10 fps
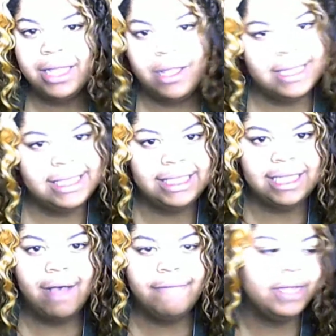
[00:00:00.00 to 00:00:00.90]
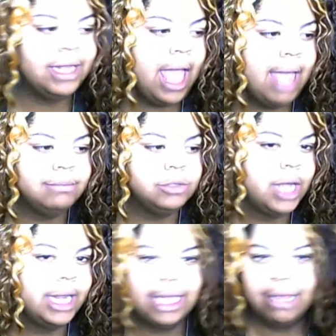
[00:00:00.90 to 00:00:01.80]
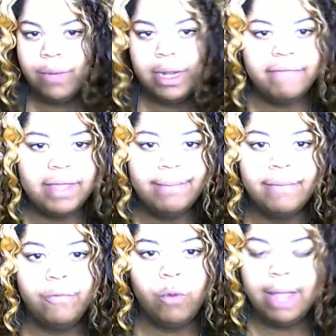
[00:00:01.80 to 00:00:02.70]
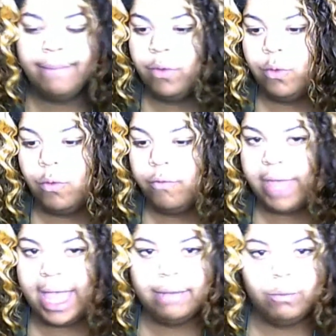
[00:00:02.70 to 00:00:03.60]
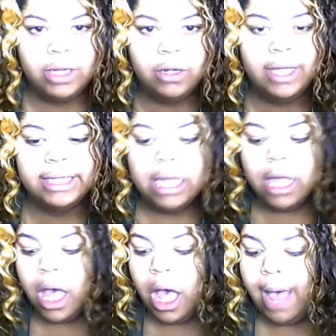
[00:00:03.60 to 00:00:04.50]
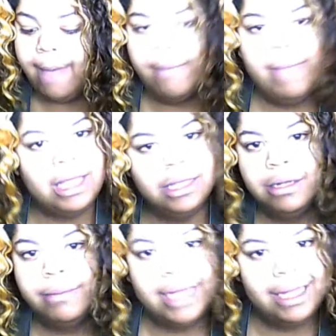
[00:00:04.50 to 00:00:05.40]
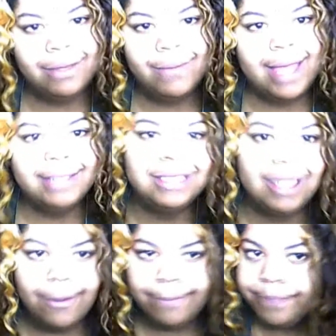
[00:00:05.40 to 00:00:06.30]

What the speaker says: all this stuff and I'm trying to get rid of it before I move and whatnot. I'm gonna make a little money on the way. So